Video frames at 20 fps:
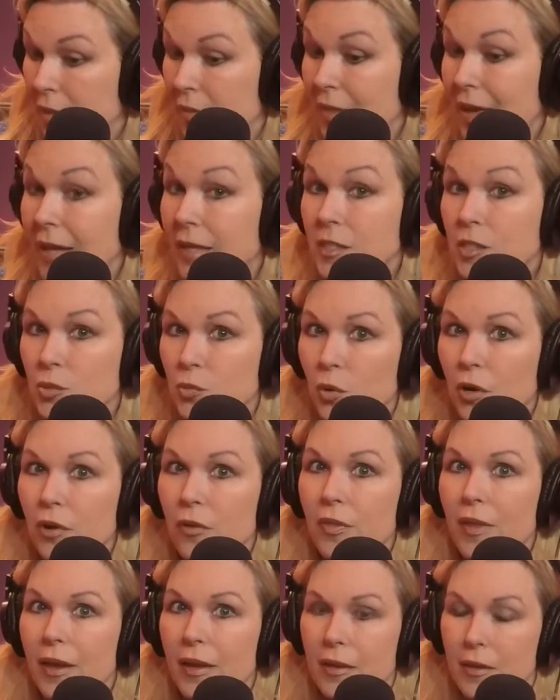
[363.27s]
That is
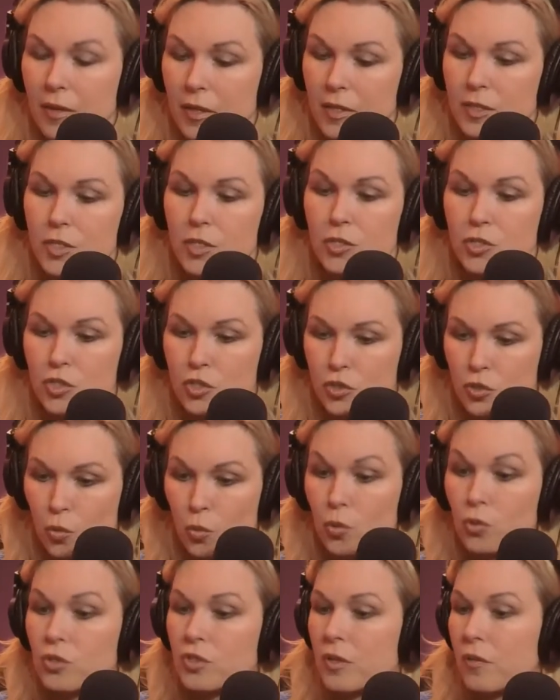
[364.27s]
where it's a
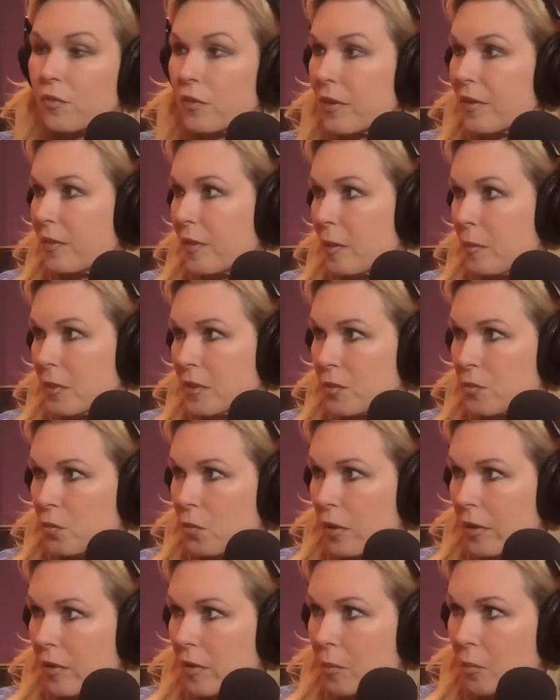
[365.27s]
source of lithium. It's
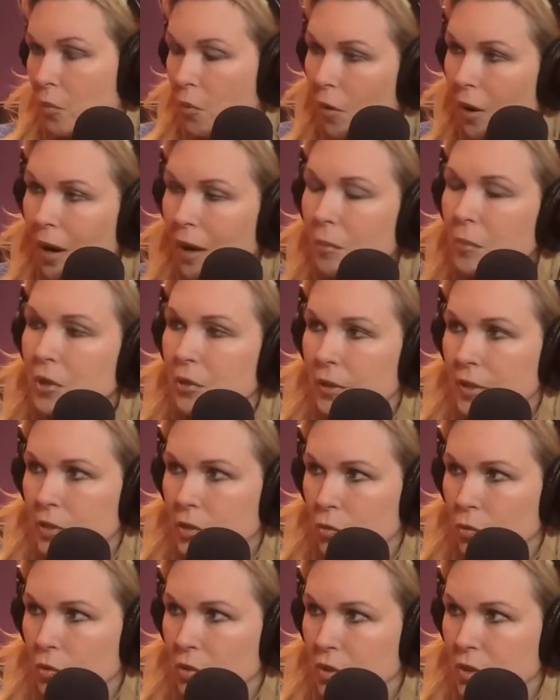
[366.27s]
one of the primary
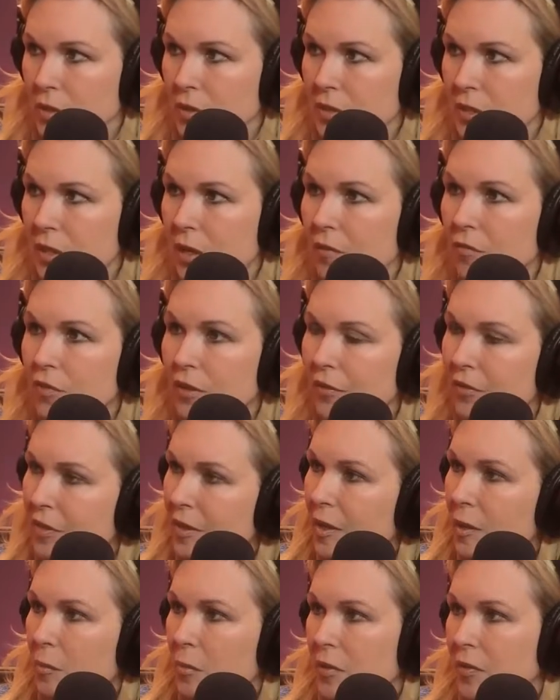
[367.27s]
sources of
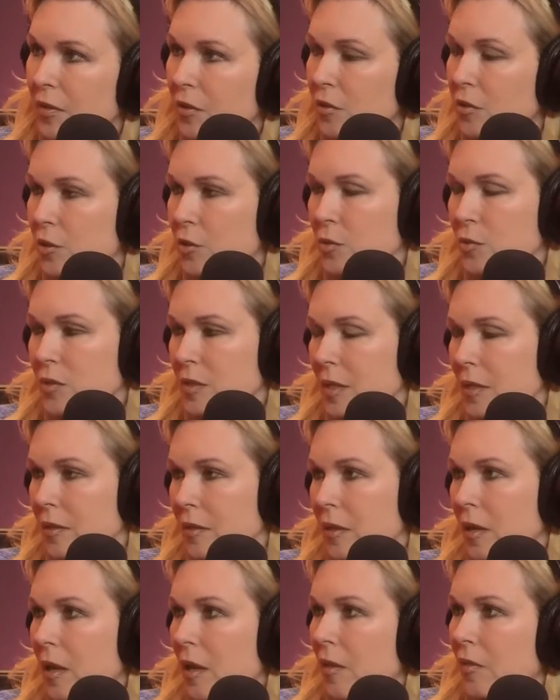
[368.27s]
lithium that they'll use
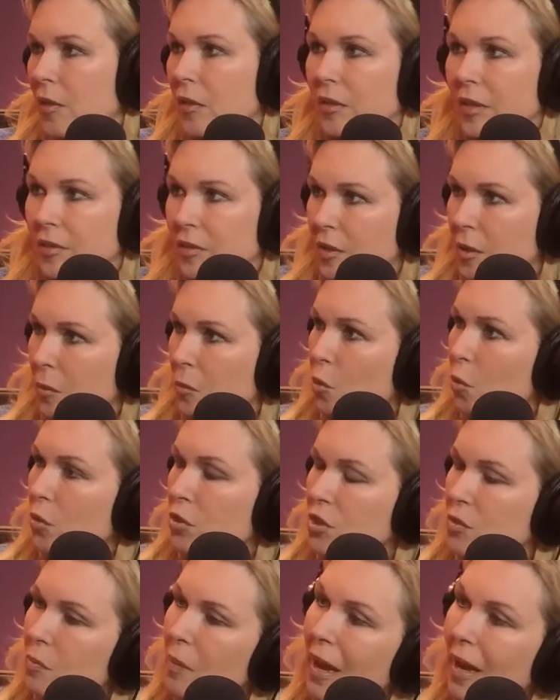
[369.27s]
in the lithium
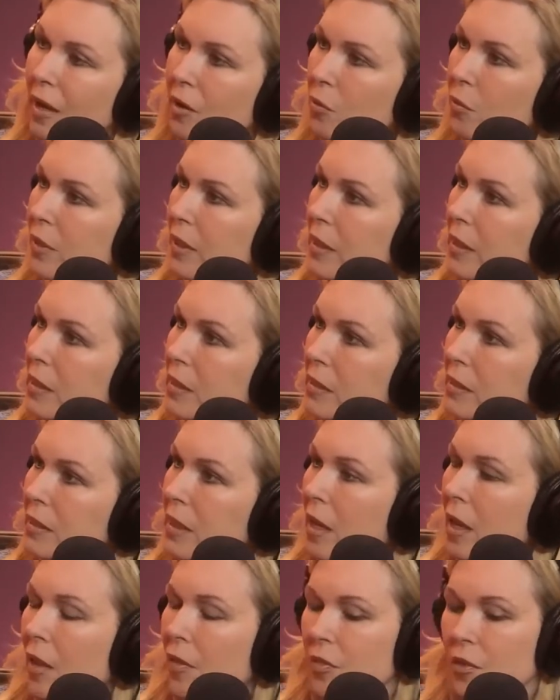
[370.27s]
quartz batteries,
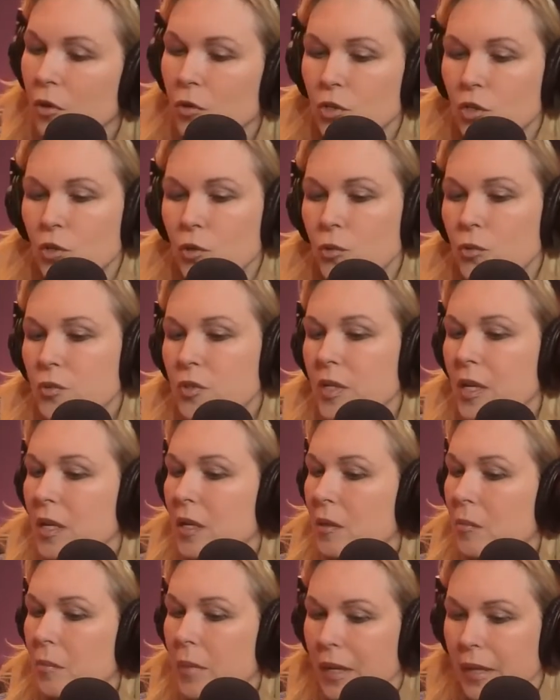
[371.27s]
they'll use
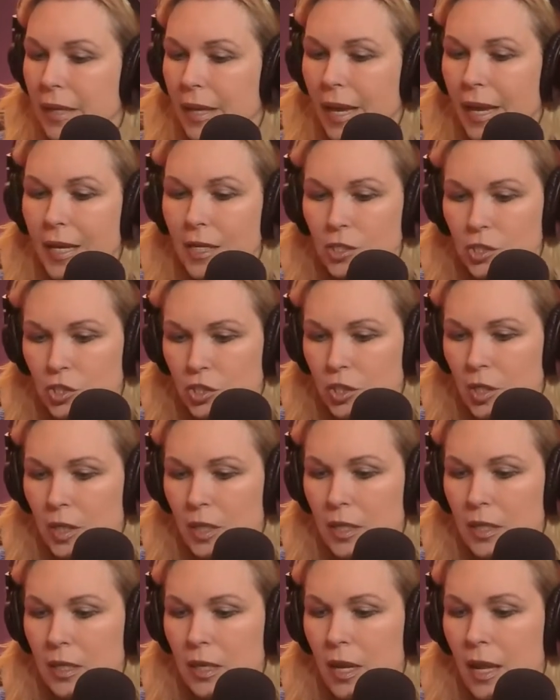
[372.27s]
in
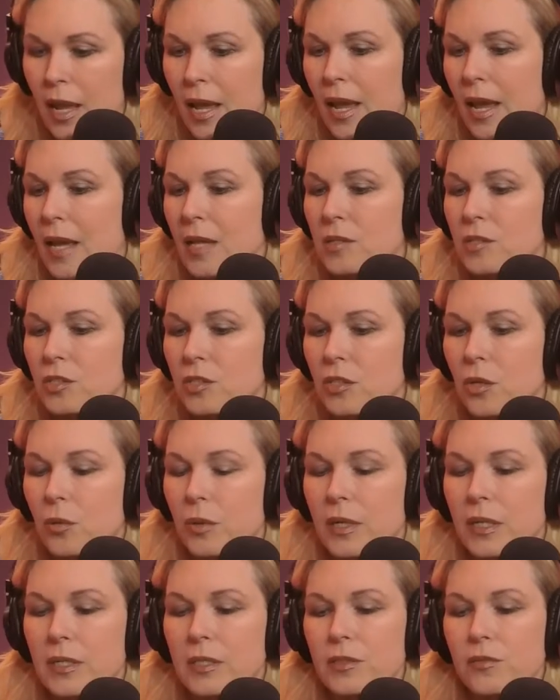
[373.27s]
medication. And so
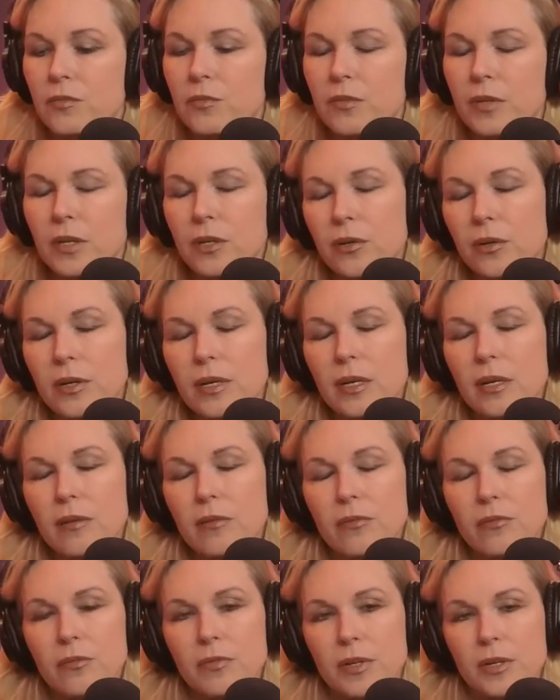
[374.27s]
it is very,
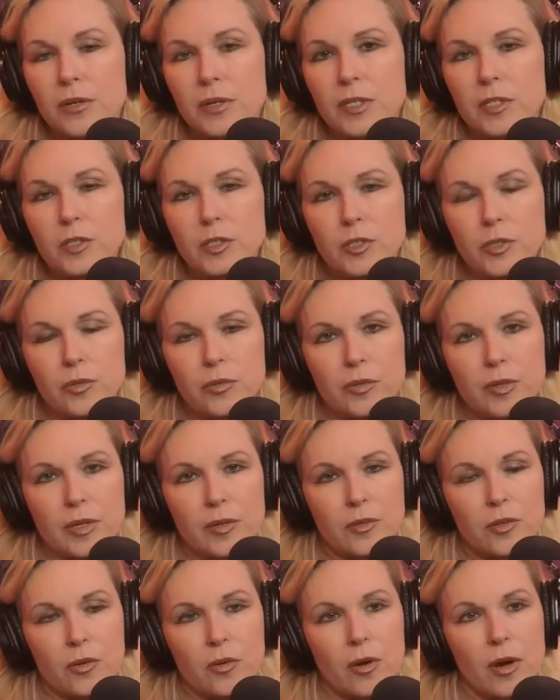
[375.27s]
very
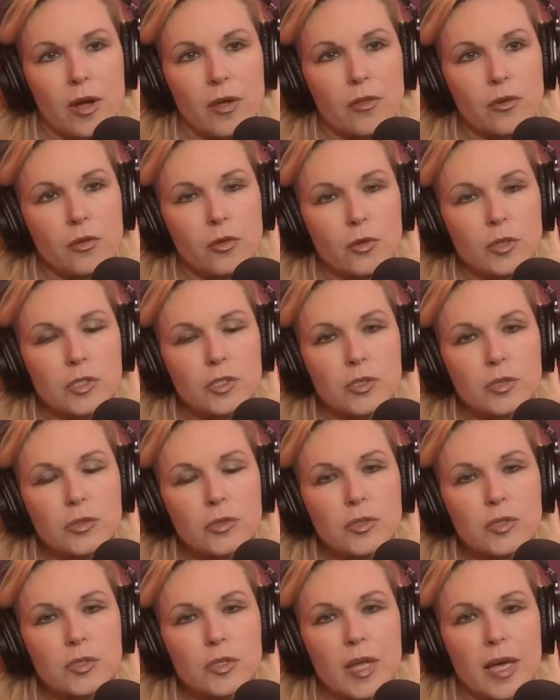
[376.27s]
soothing. There are other
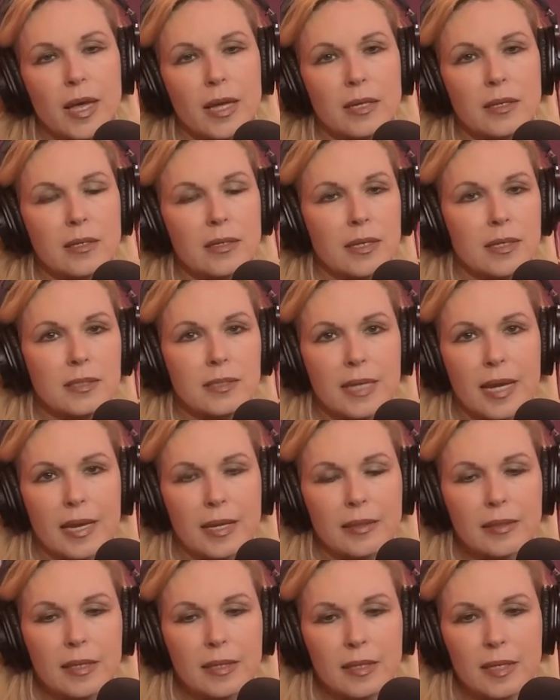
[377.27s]
crystals that
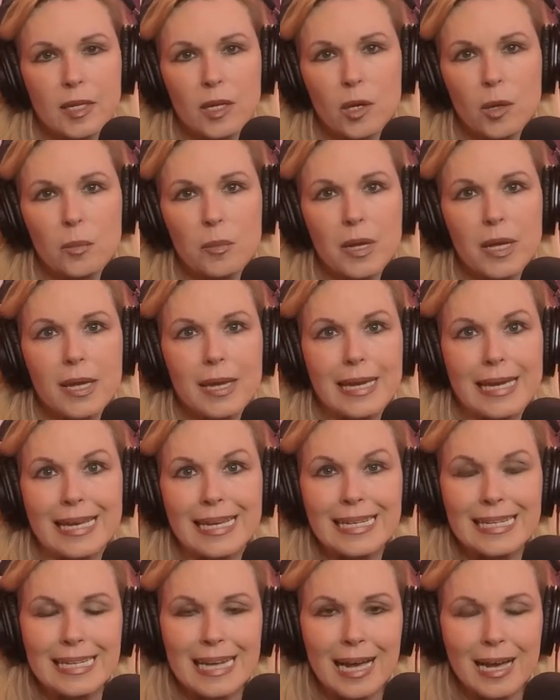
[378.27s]
contain lithium.
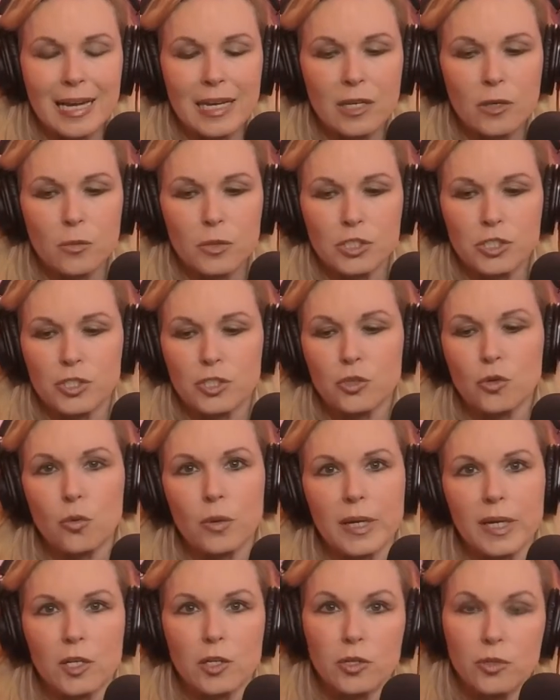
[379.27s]
Hiddenite, which is
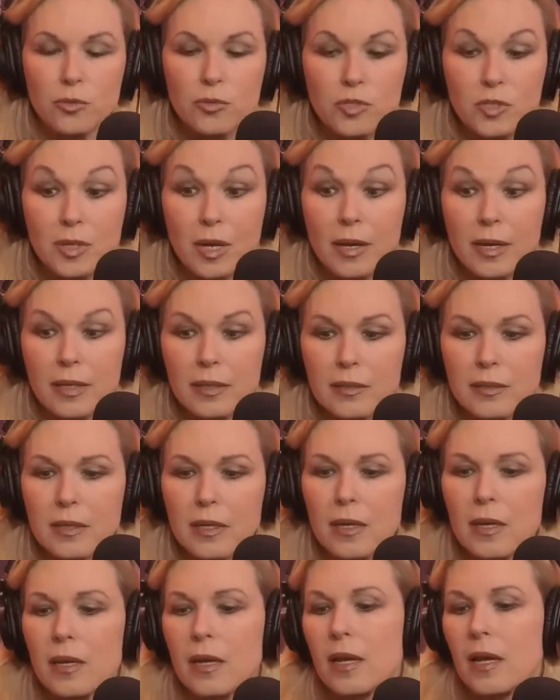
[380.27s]
green kunzite,
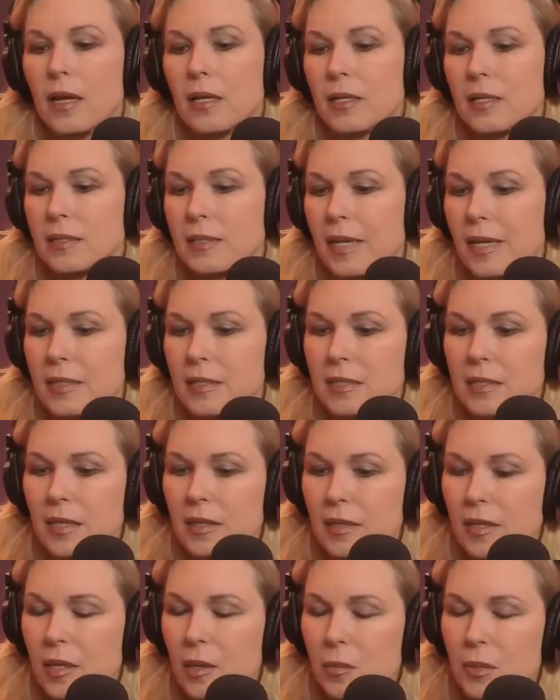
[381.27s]
contains
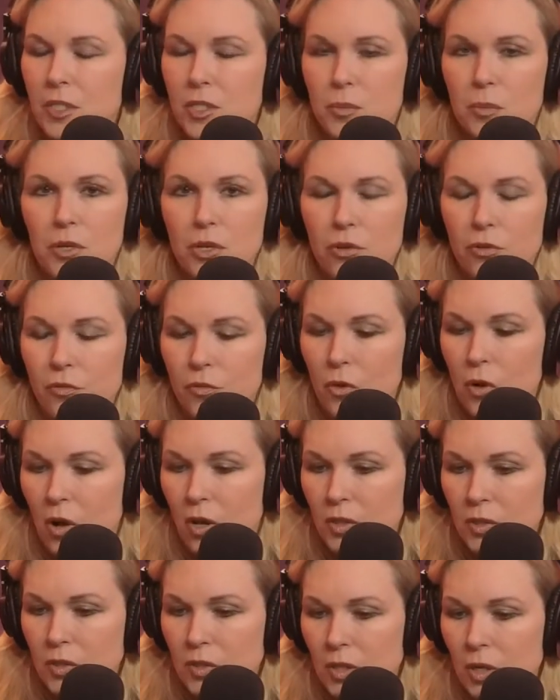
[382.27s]
lithium. It's beautiful
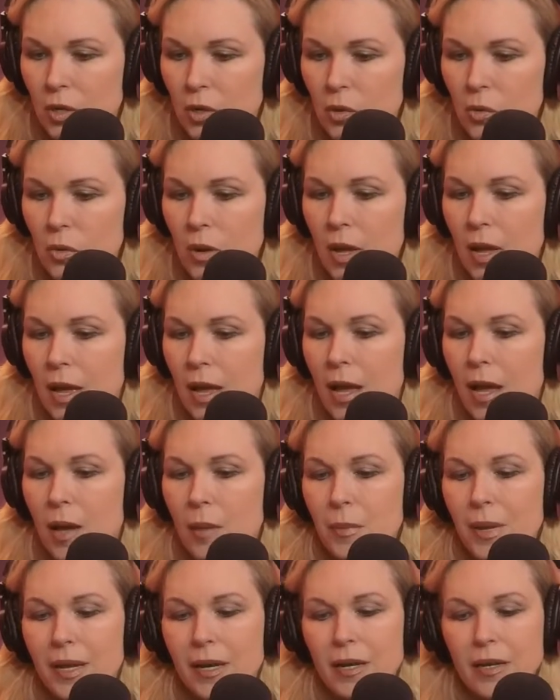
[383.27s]
also.
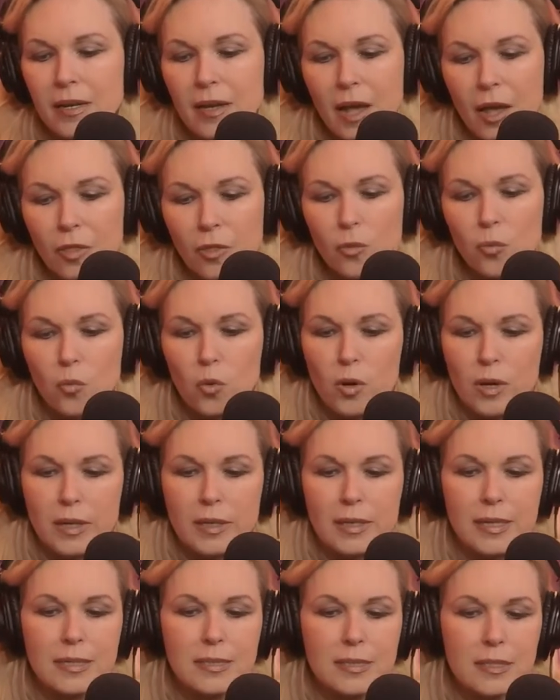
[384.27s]
And another
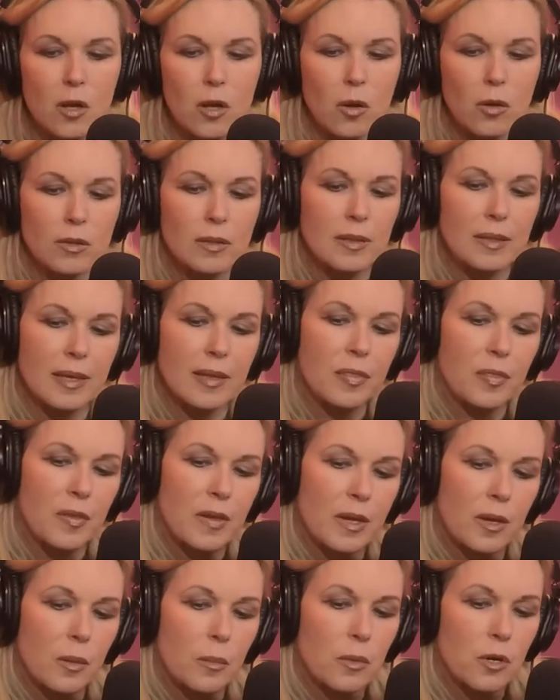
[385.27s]
one is called
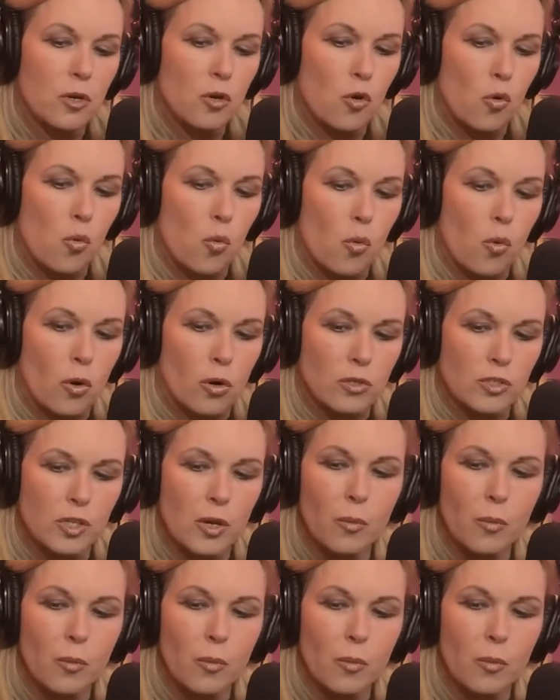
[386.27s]
lithium quartz.